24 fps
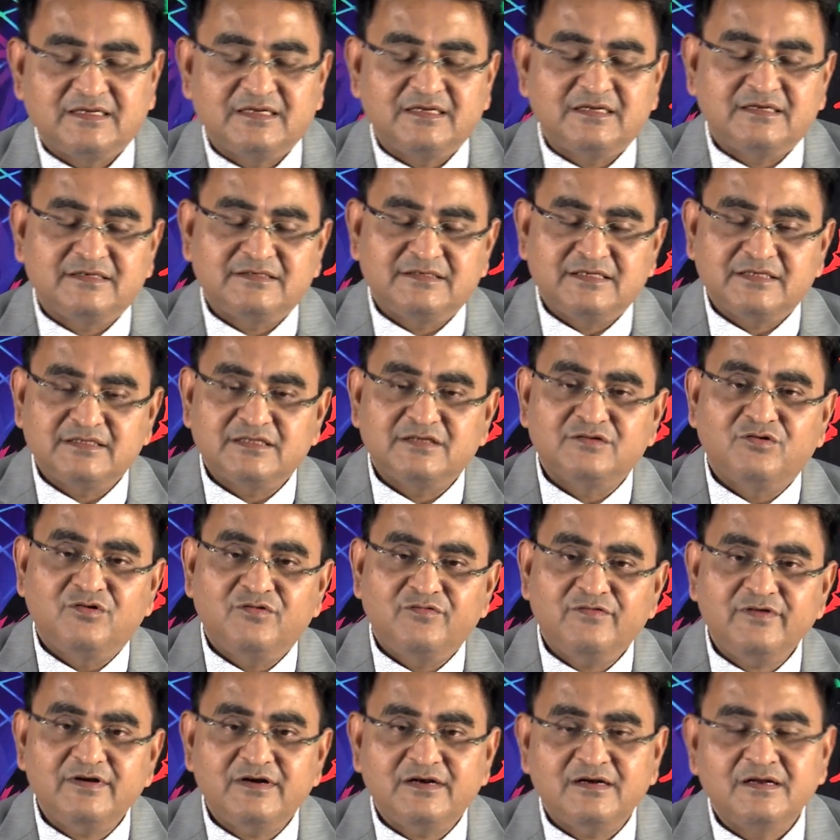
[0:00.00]
uh taking
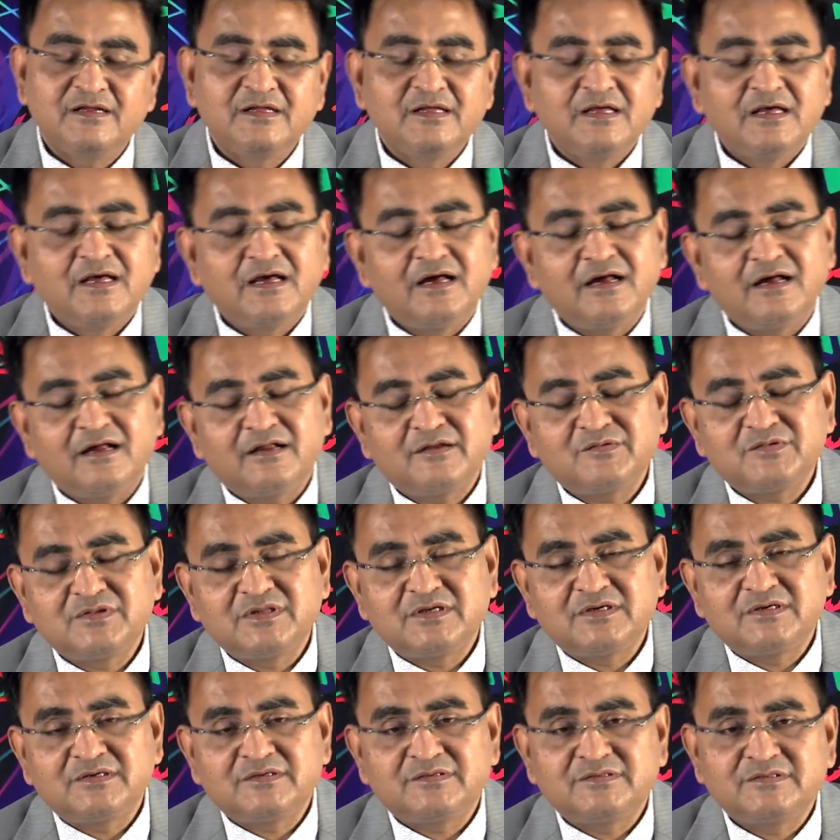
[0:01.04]
over uh,
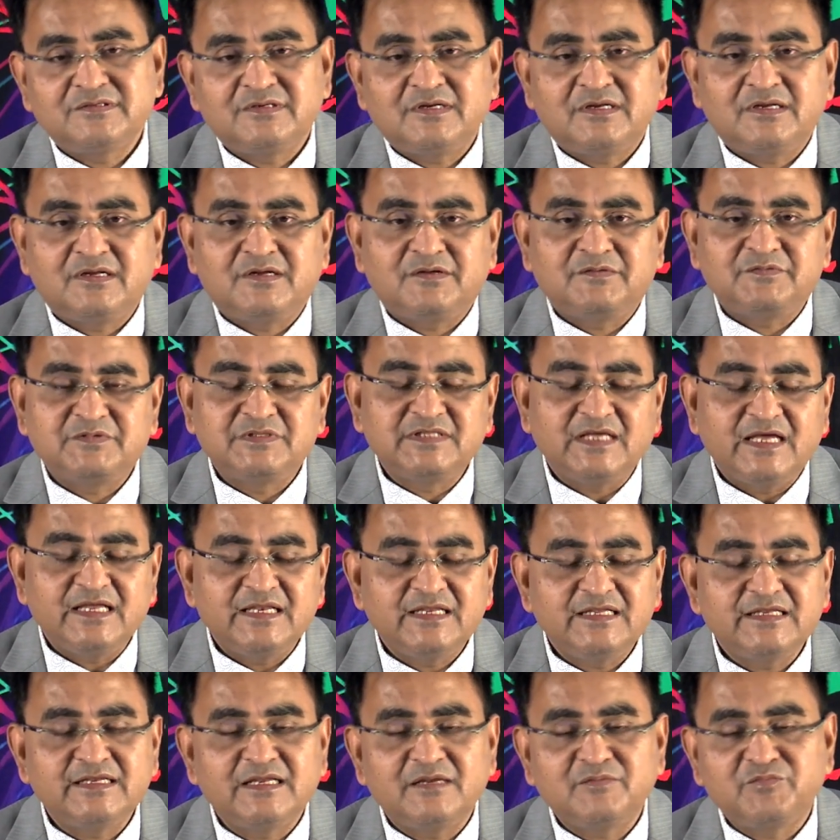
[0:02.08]
the
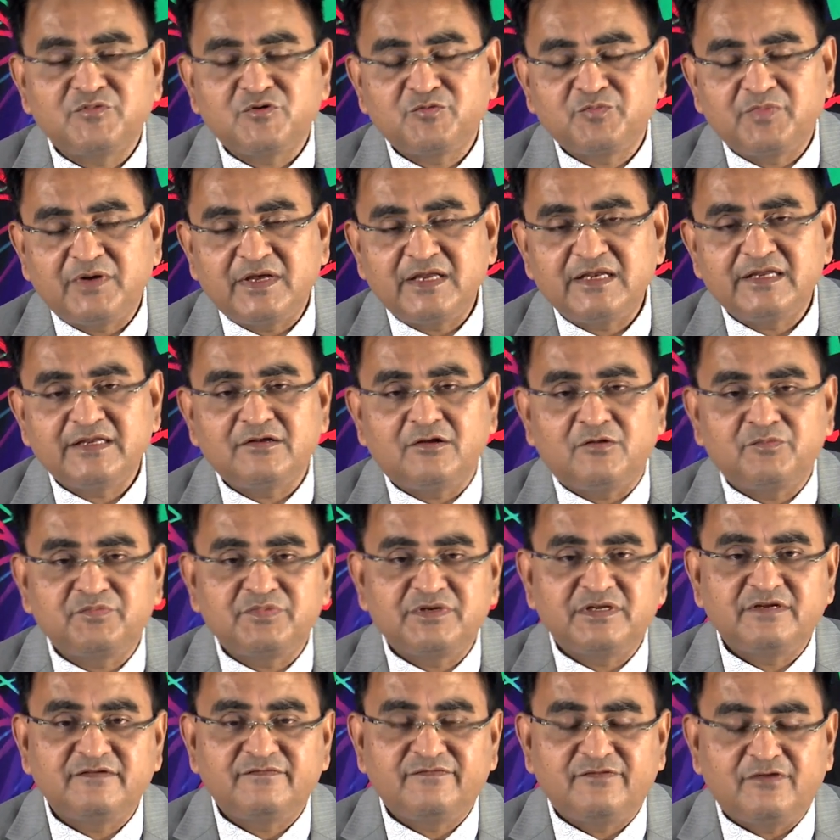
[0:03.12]
ethylene and propylene
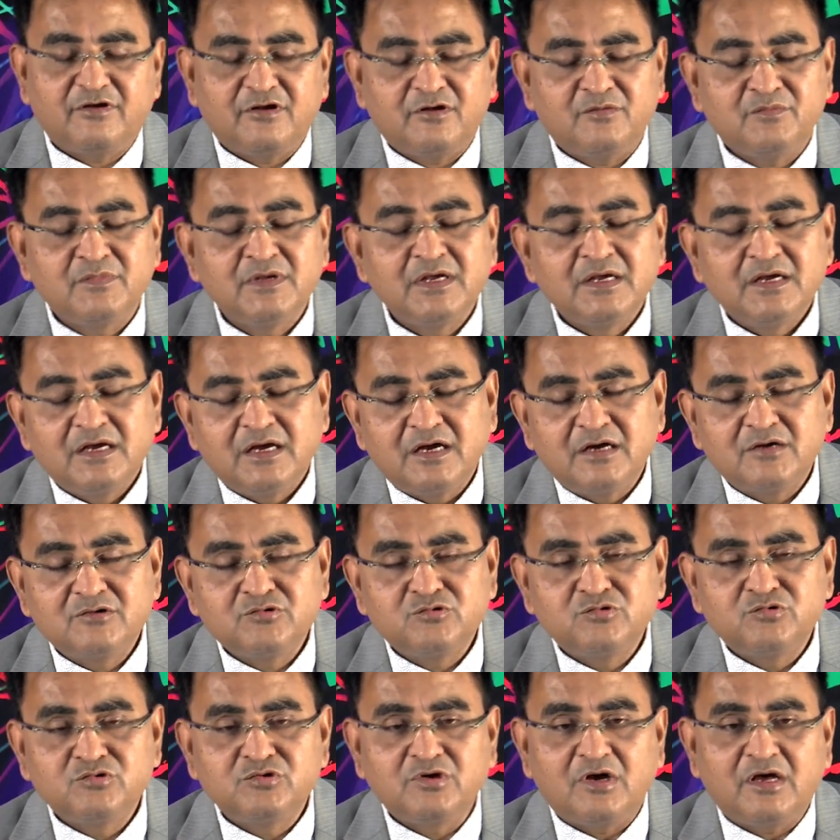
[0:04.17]
obtained from
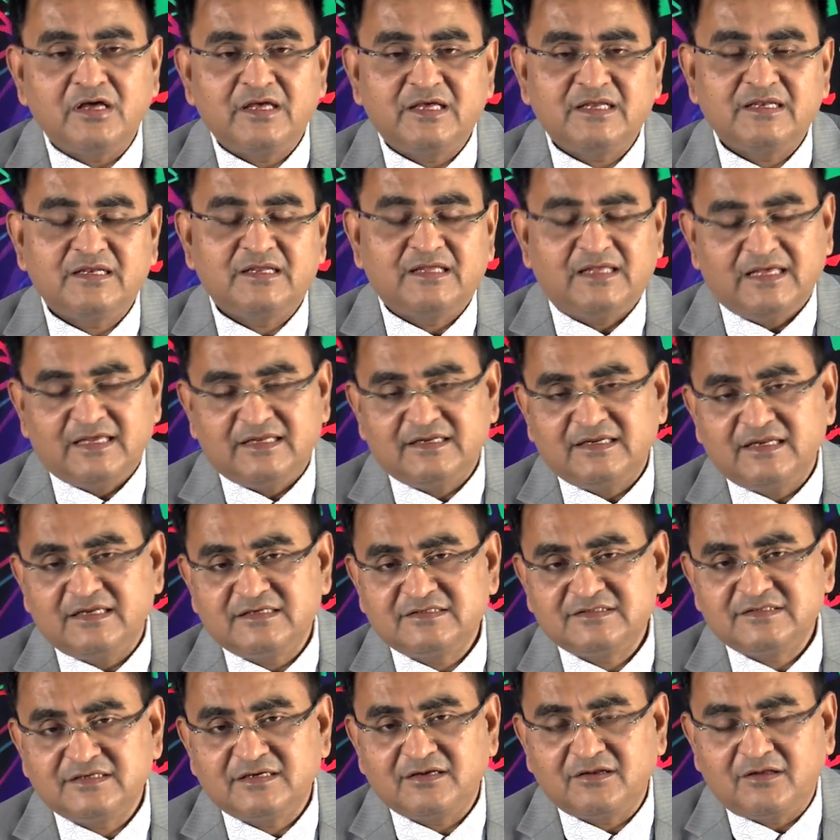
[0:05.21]
crude oil and
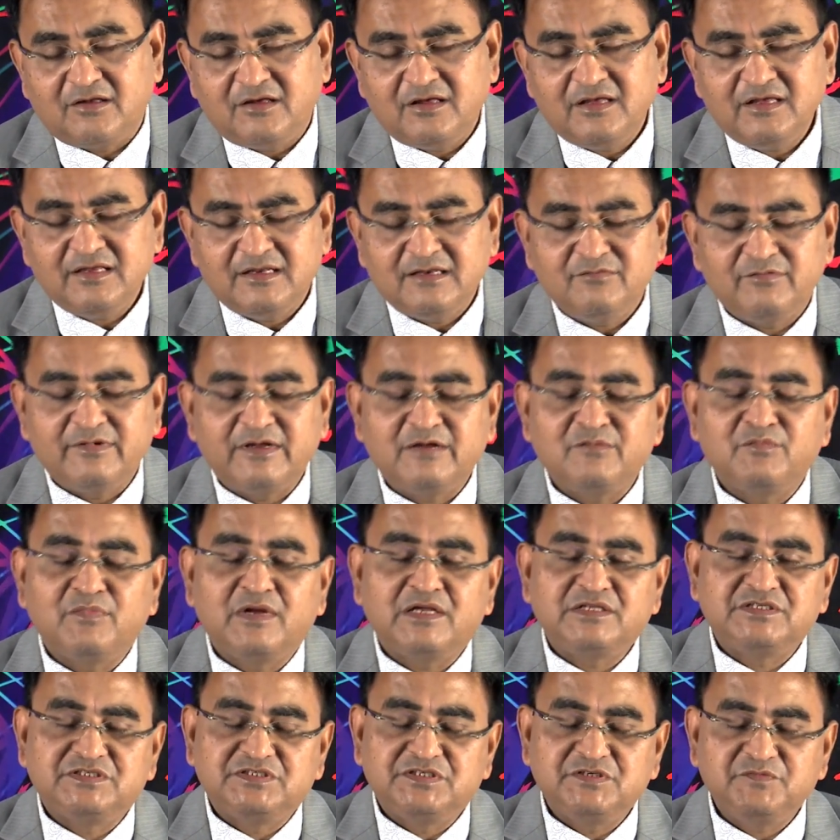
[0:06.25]
natural oil were
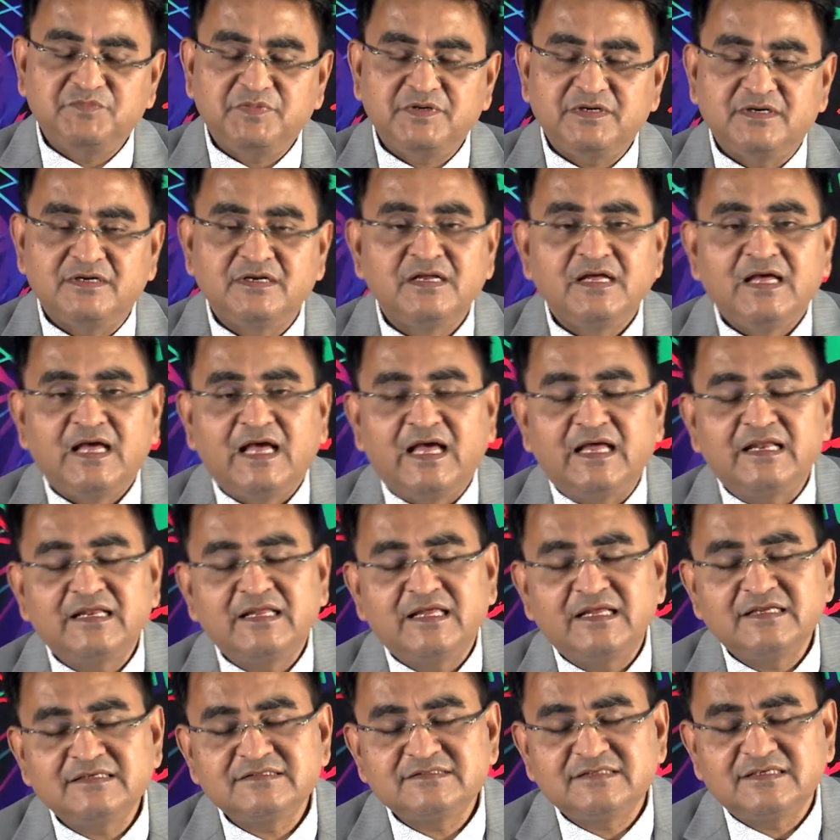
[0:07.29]
much cheaper and
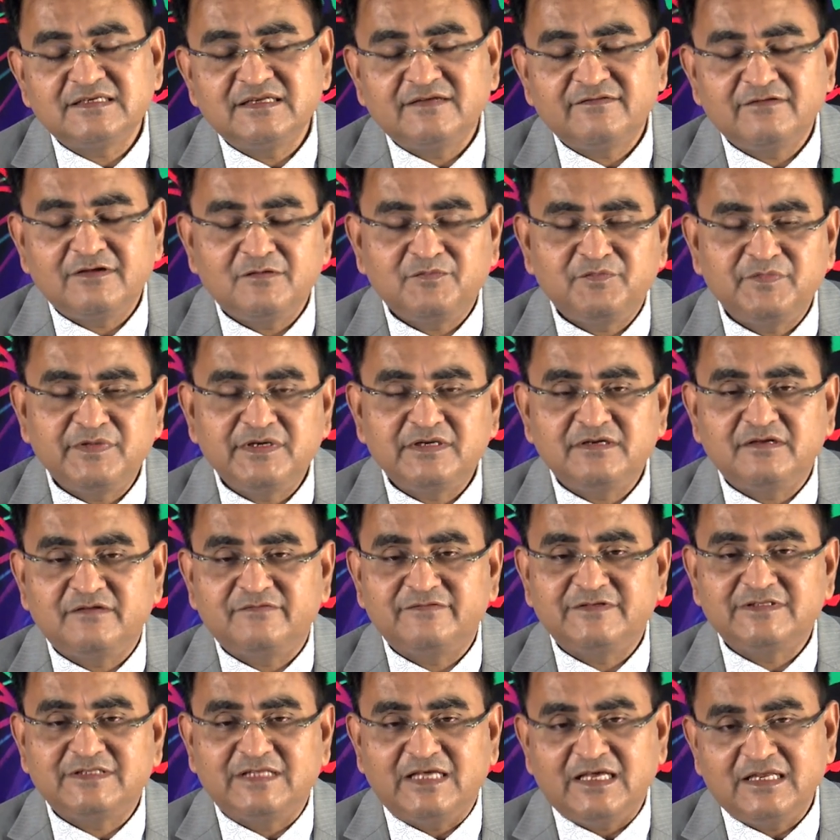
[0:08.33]
hence the development of
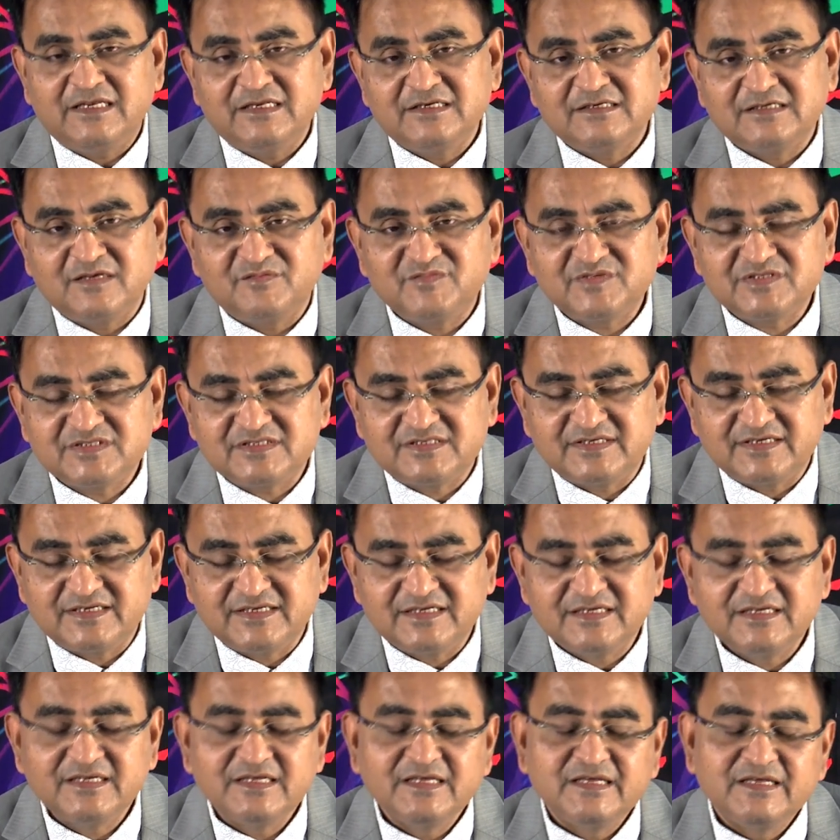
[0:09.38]
ethylene
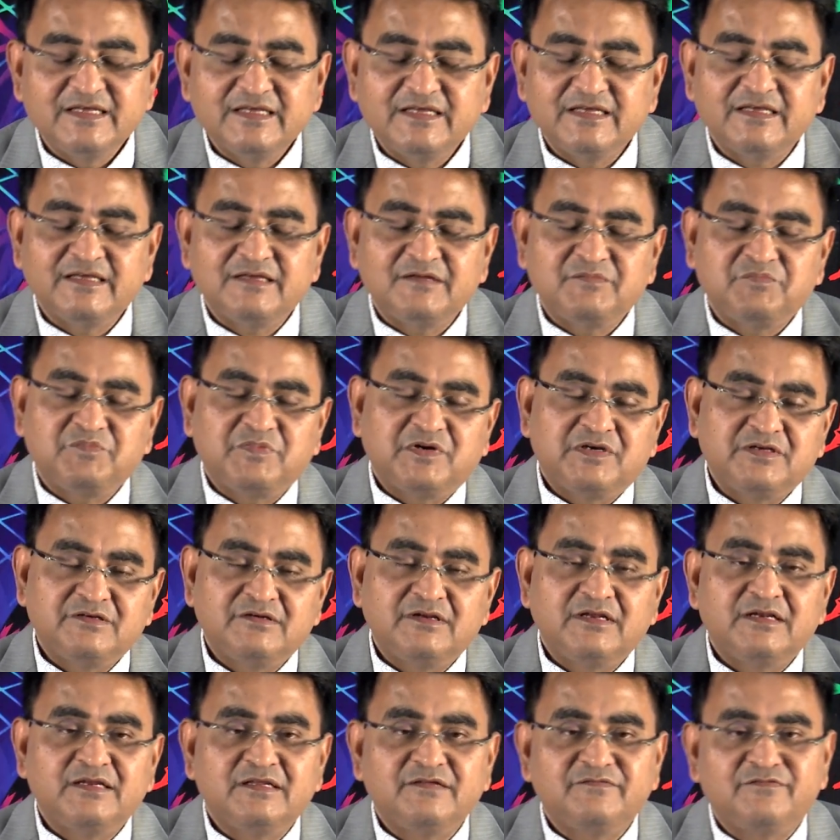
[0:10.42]
chemistry eh,
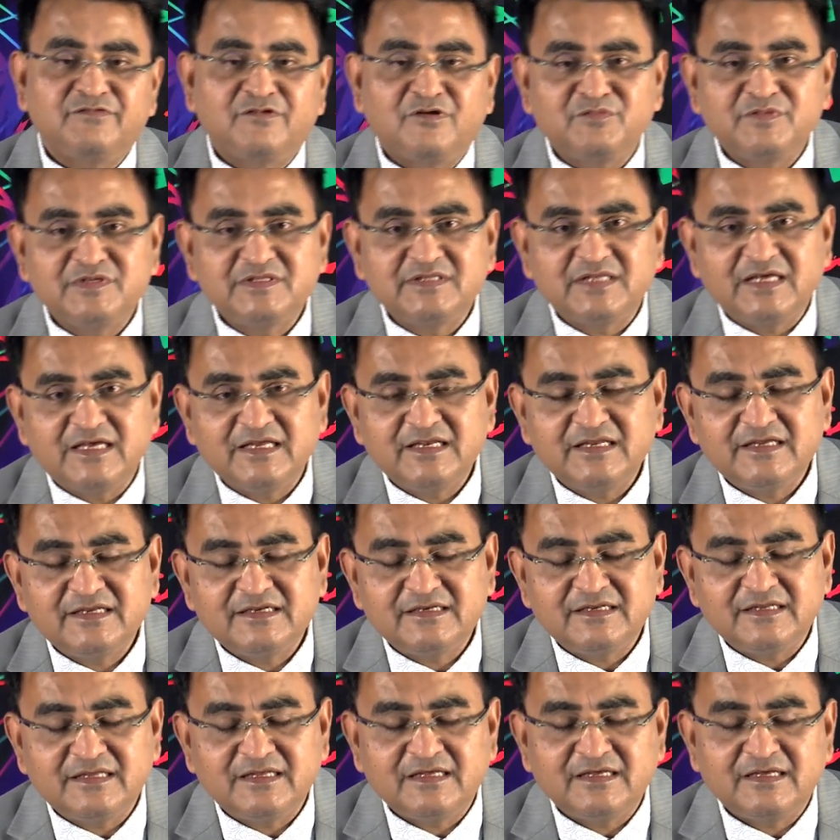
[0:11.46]
particularly from
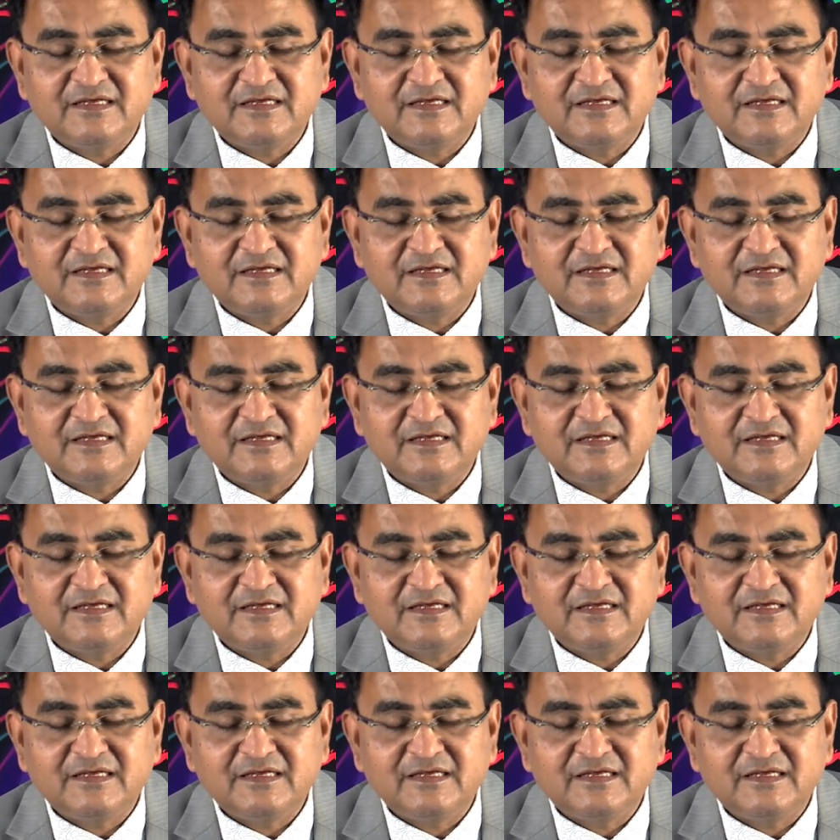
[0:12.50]
ethylene